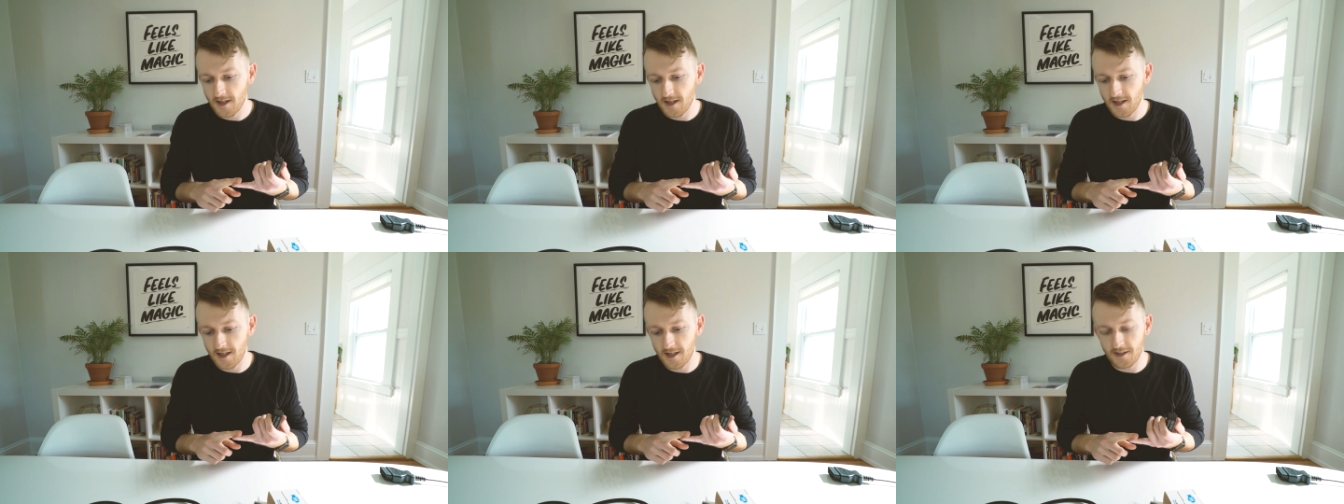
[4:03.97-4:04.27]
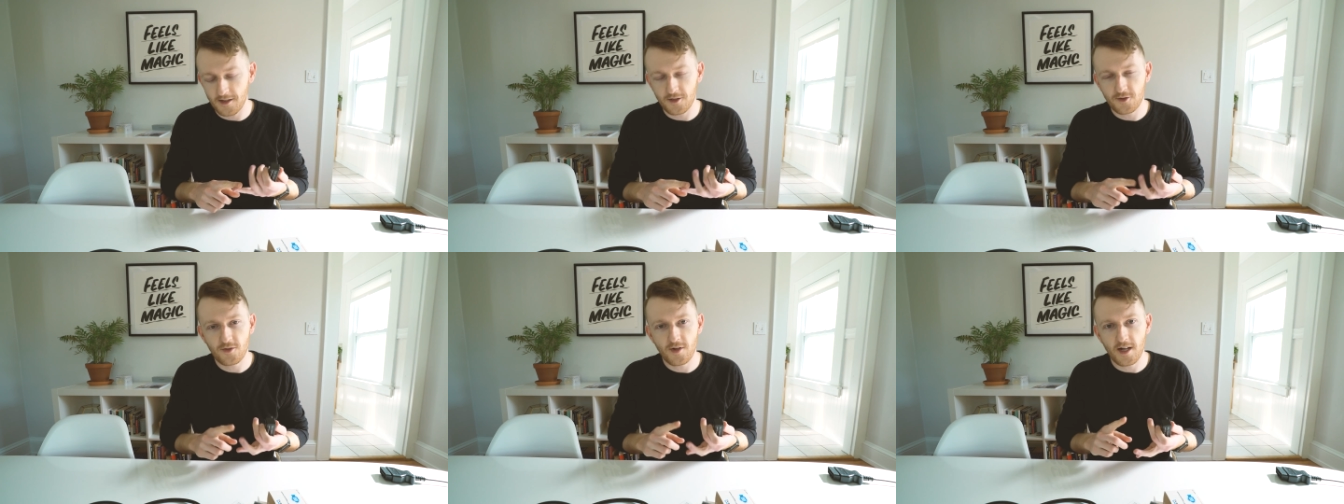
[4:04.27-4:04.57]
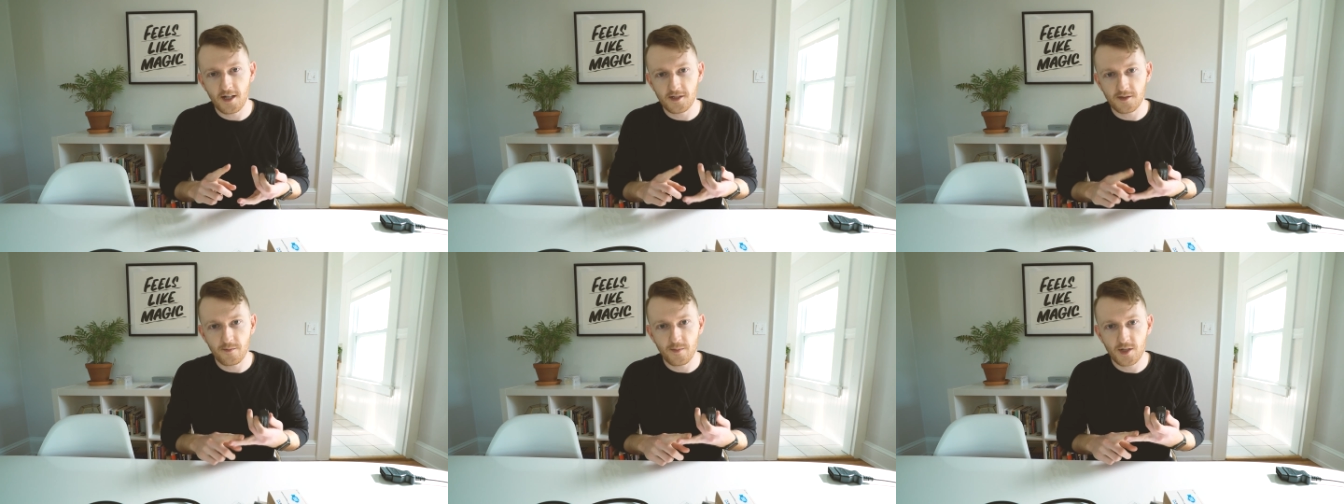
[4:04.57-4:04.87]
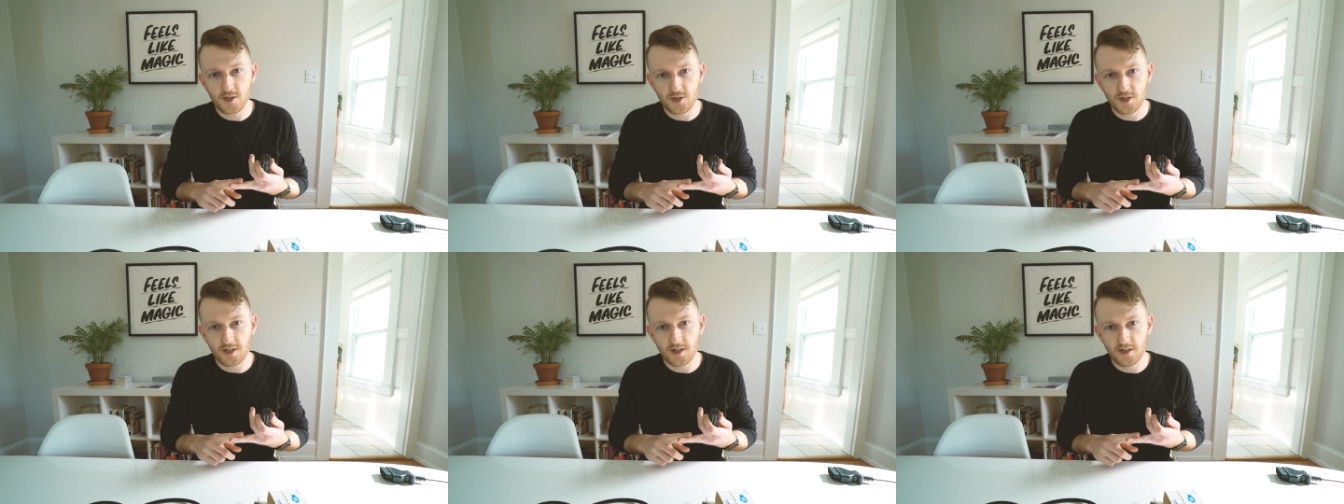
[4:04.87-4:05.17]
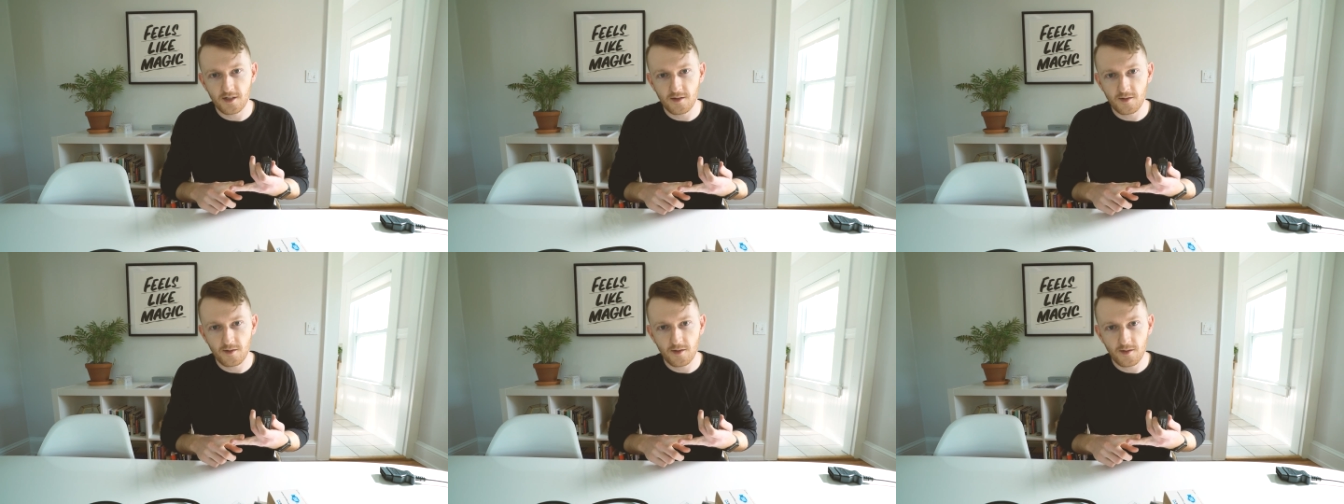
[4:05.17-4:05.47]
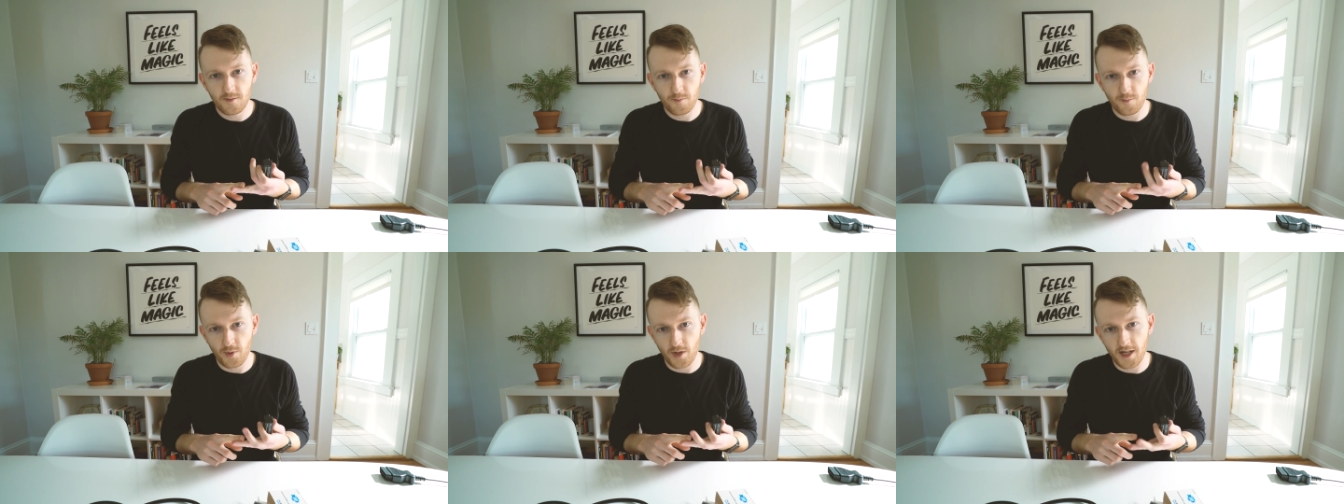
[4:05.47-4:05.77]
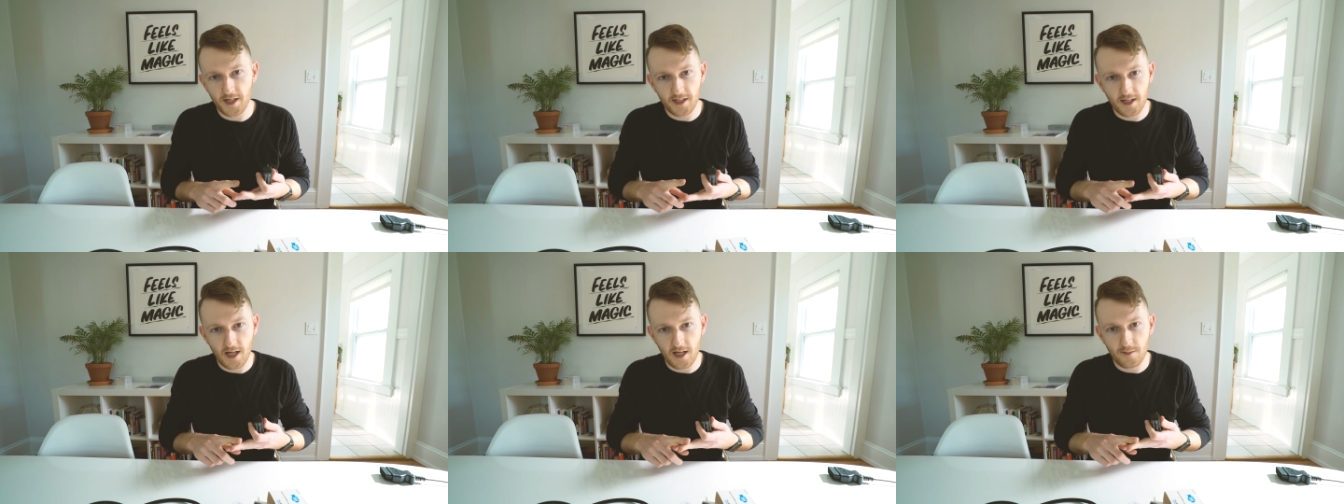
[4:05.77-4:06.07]
uh, the transmission,
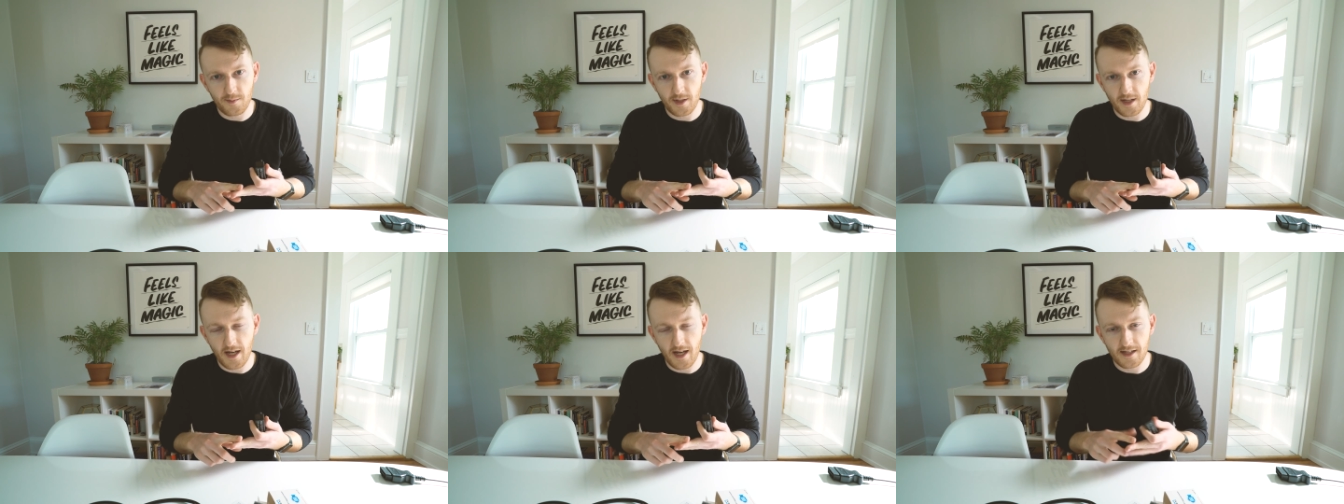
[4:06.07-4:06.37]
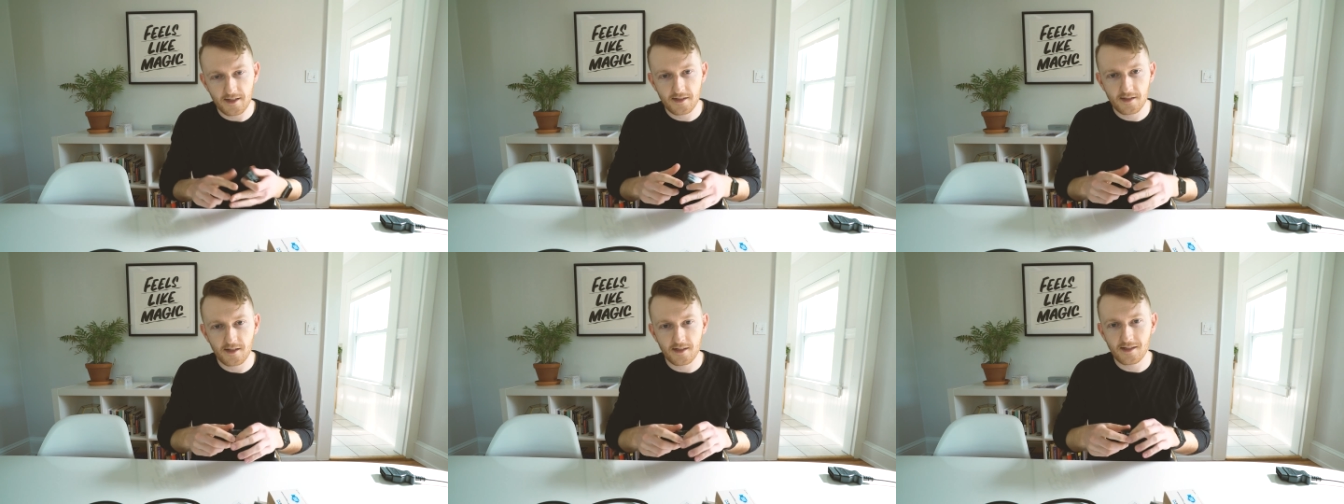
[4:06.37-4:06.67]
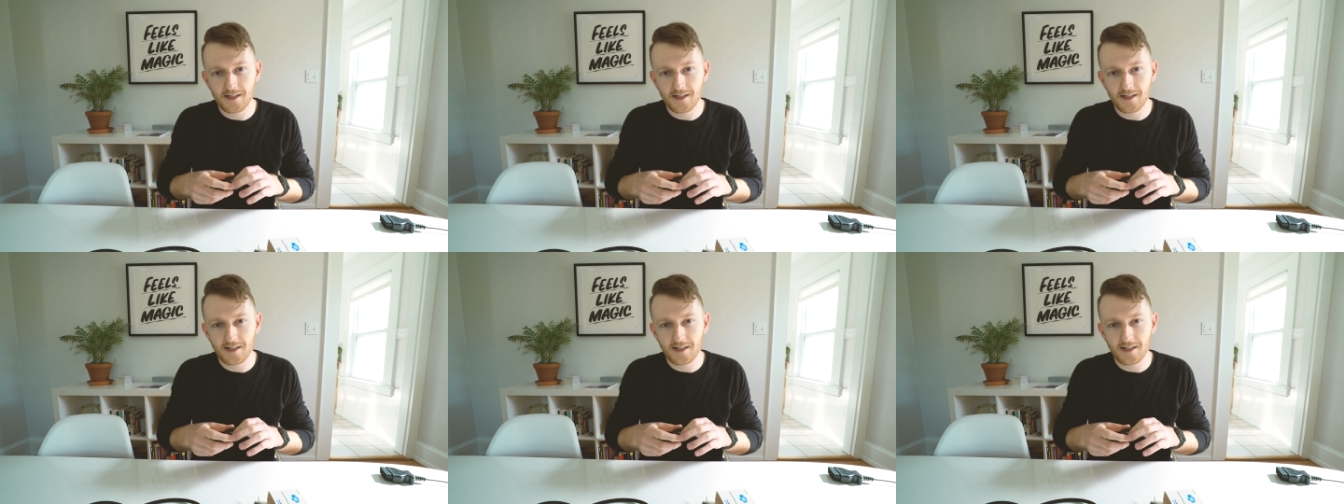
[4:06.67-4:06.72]
brake, ABS.